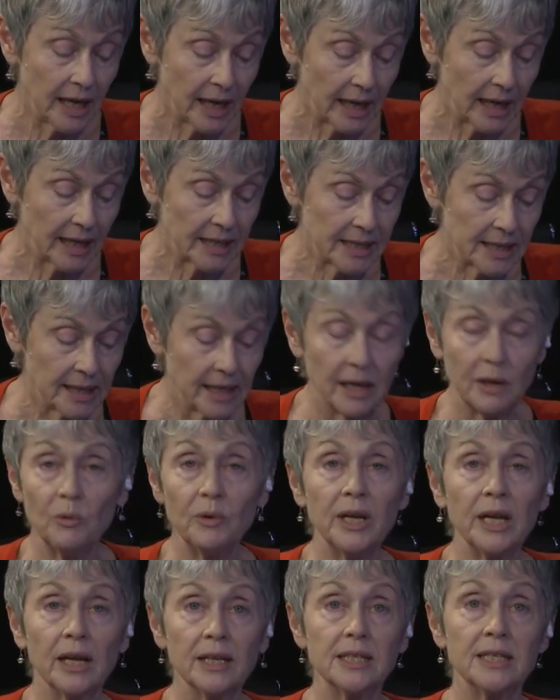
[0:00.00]
And tonight
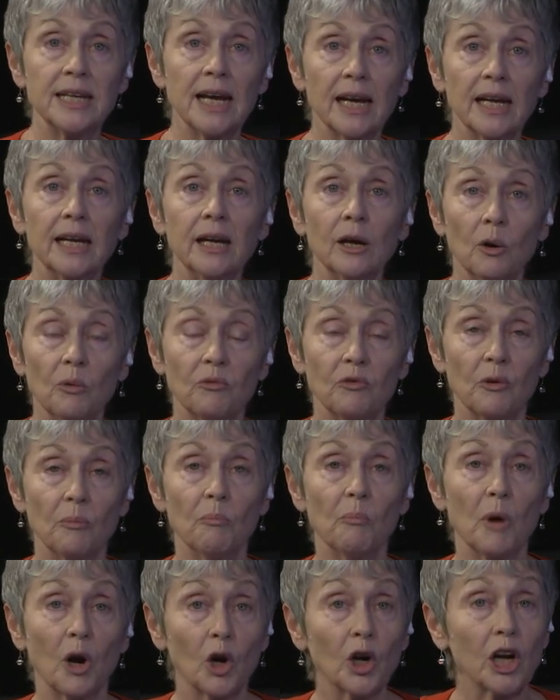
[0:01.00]
we had tech help
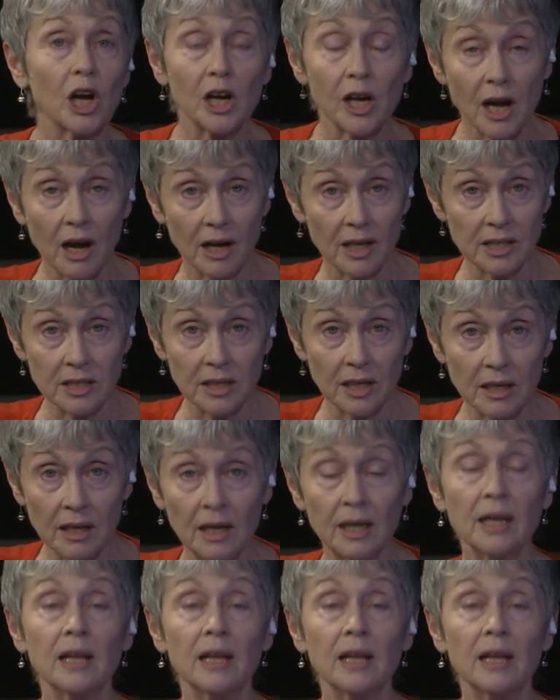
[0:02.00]
from Mark Casa.